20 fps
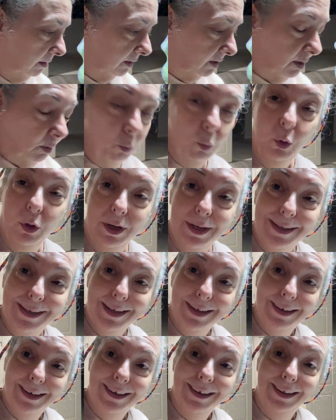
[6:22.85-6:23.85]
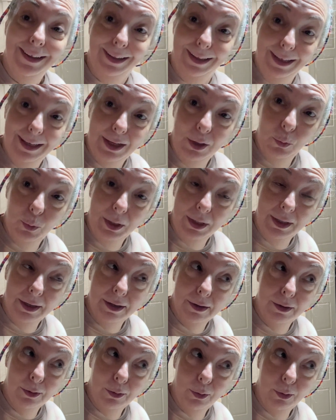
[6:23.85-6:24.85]
some work done on a leaky
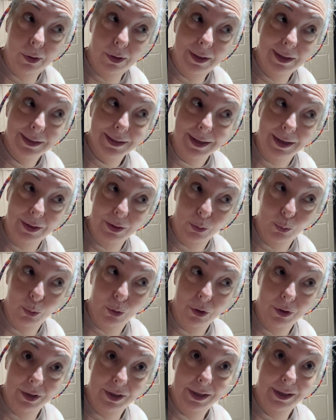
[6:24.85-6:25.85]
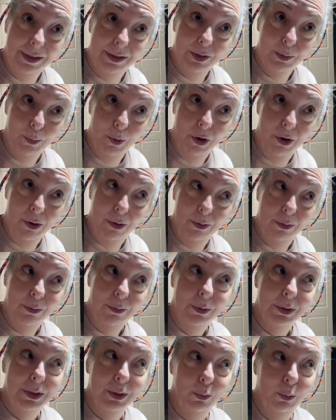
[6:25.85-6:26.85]
window that's under warranty tomorrow.
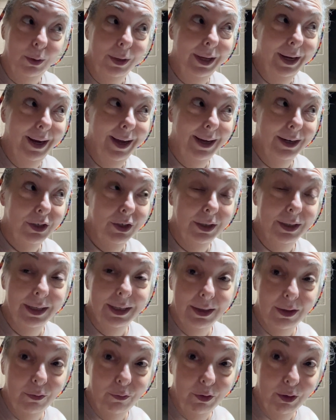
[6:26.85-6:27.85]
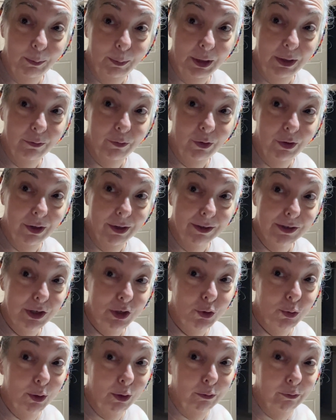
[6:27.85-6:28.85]
So will I actually get the filming for the RT
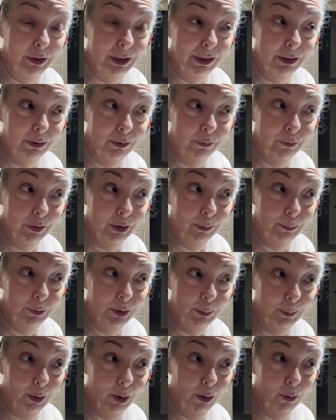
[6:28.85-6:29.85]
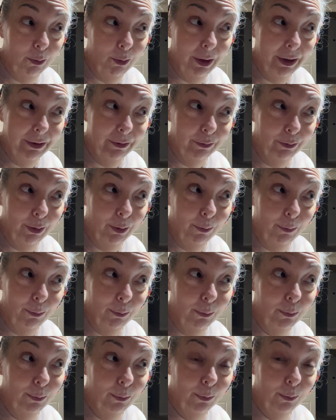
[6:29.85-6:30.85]
Trio video filmed tomorrow? I don't know.
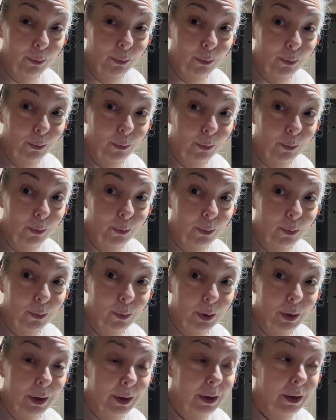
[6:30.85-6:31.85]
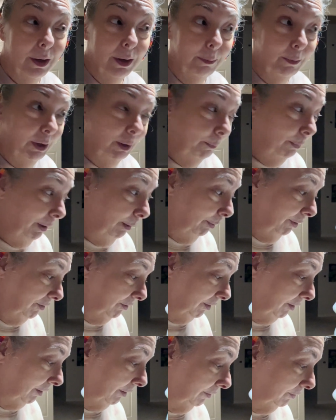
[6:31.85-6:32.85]
I'm not
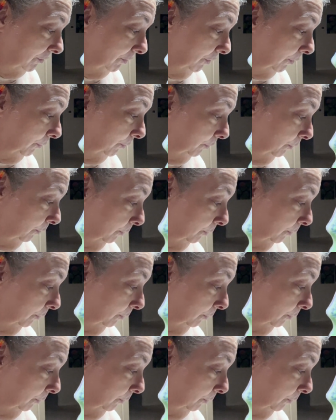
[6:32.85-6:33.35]
babysitting, so